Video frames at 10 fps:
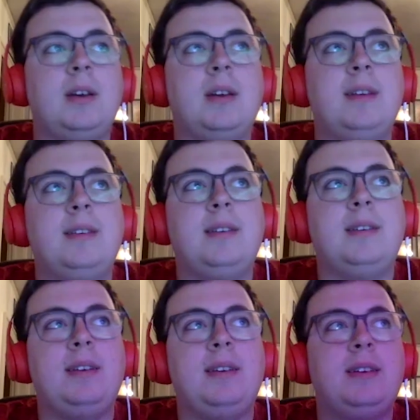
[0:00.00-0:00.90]
his
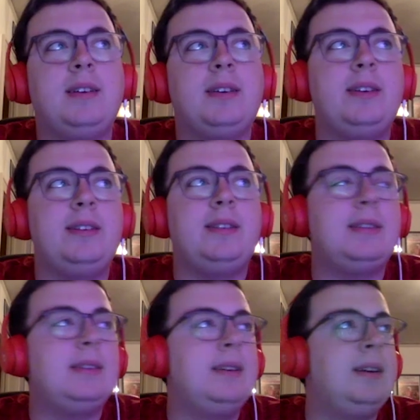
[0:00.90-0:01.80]
and his, you know
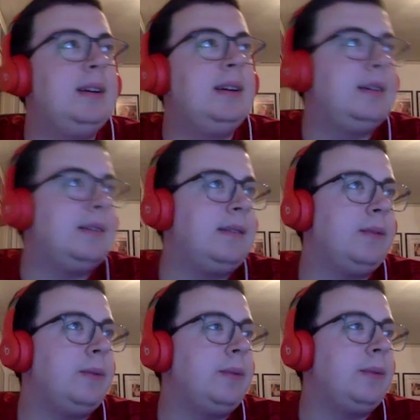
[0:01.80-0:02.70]
his
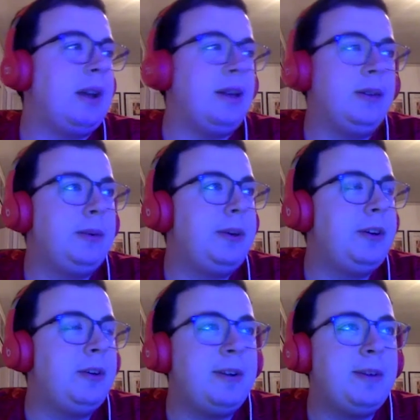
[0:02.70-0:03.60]
how little we know
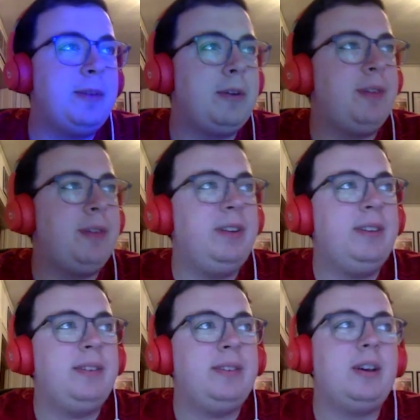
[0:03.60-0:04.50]
about him on
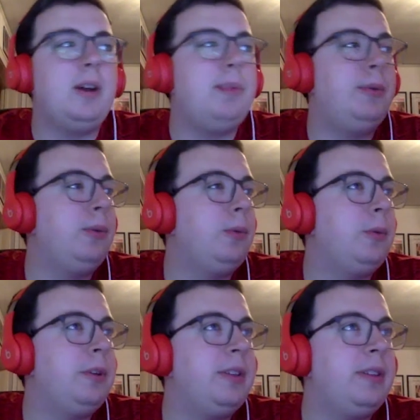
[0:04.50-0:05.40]
offense, coupled
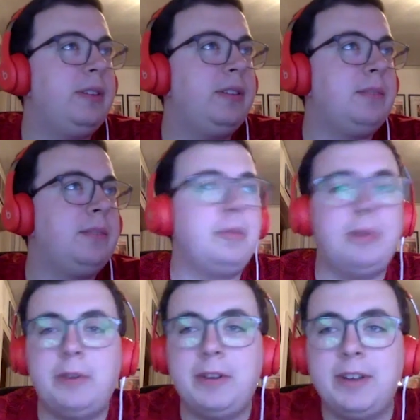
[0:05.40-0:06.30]
with his
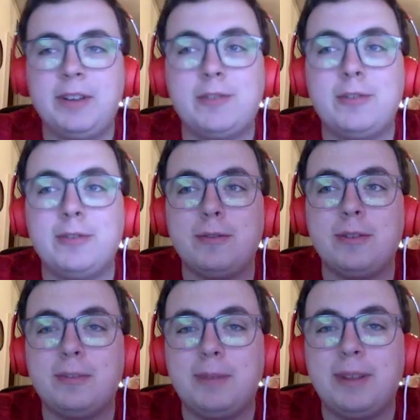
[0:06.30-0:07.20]
mobility issues. Yeah.
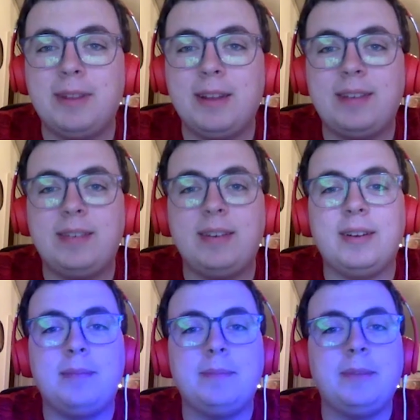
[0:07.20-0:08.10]
I mean, that's
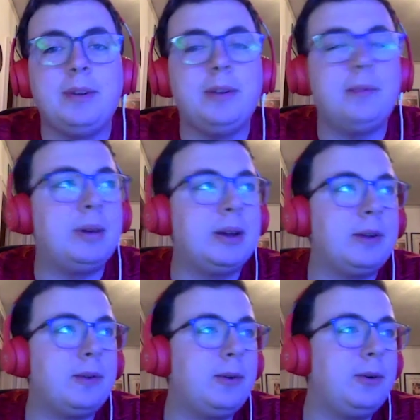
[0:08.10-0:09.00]
um, you know pick
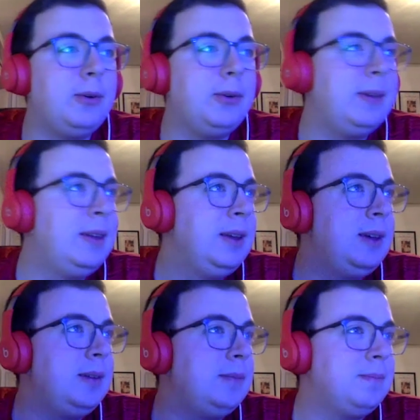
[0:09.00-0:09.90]
and roll
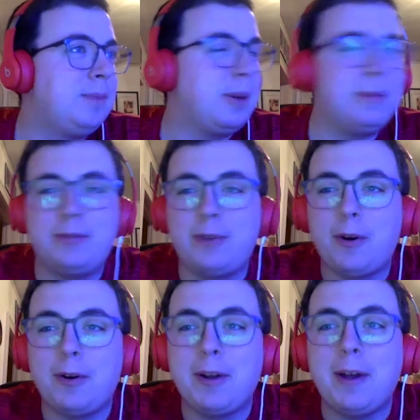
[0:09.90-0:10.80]
probably
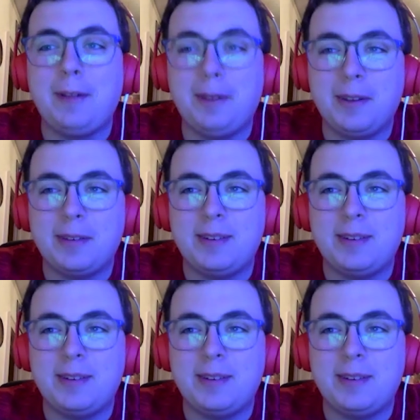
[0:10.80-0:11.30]
far down the list